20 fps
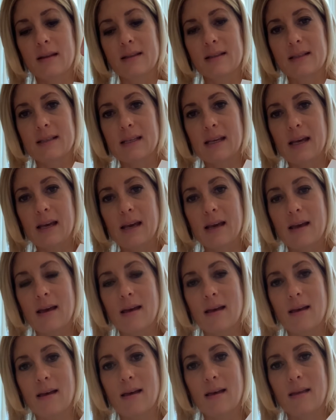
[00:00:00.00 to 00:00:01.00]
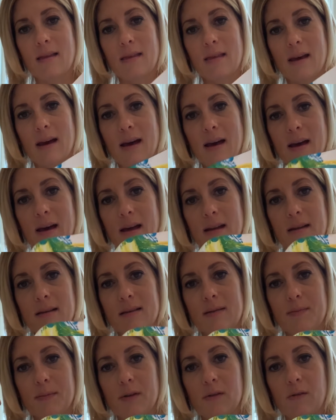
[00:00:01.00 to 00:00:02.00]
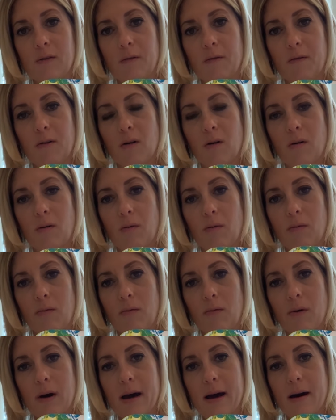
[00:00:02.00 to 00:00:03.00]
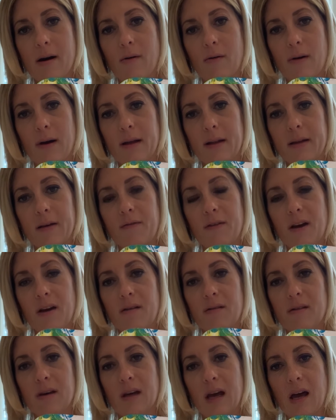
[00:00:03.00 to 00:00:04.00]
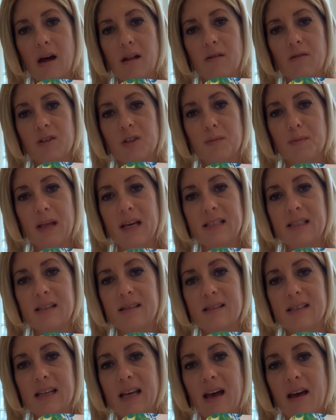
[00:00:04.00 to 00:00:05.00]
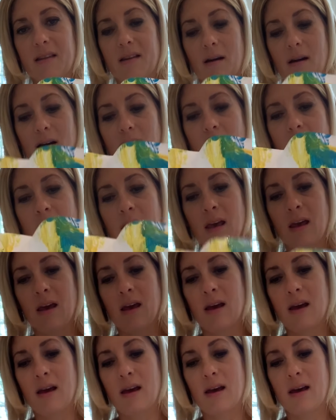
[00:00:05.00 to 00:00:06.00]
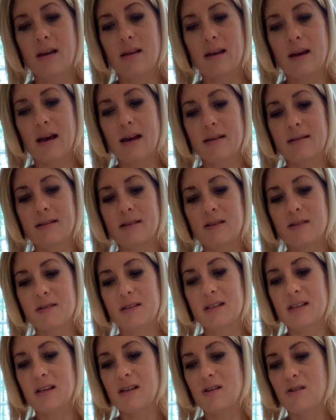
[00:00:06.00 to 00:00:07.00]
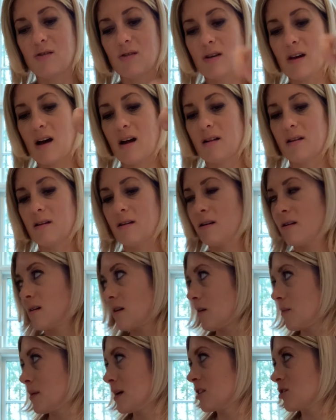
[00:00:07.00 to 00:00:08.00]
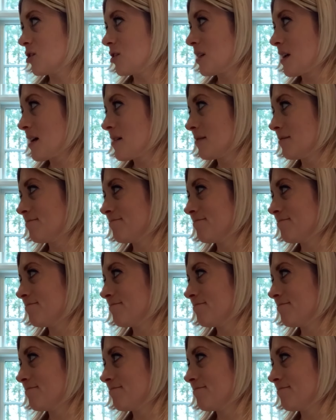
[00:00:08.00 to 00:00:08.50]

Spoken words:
See, that is beautiful. Wow, I love how the colors blended together. Do you see a new color in our picture now?